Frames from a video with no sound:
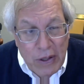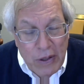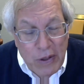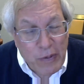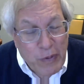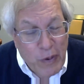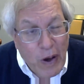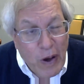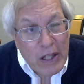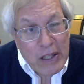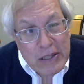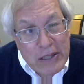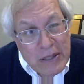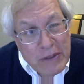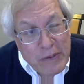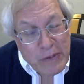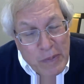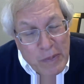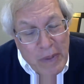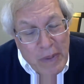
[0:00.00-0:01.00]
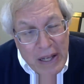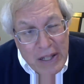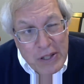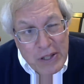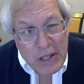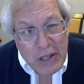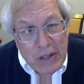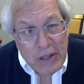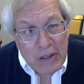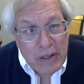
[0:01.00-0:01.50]
The false
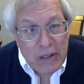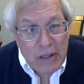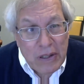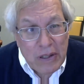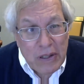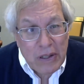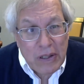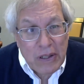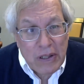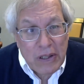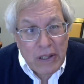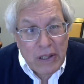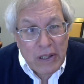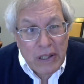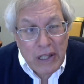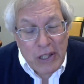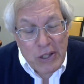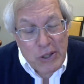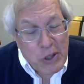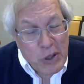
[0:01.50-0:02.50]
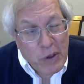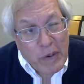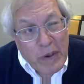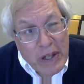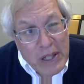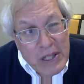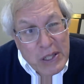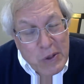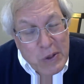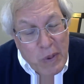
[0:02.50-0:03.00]
information,
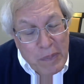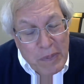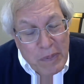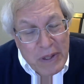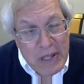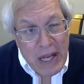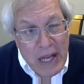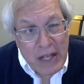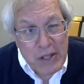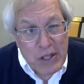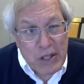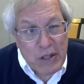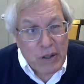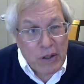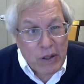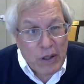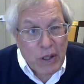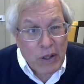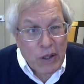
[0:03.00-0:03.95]
injurious reputation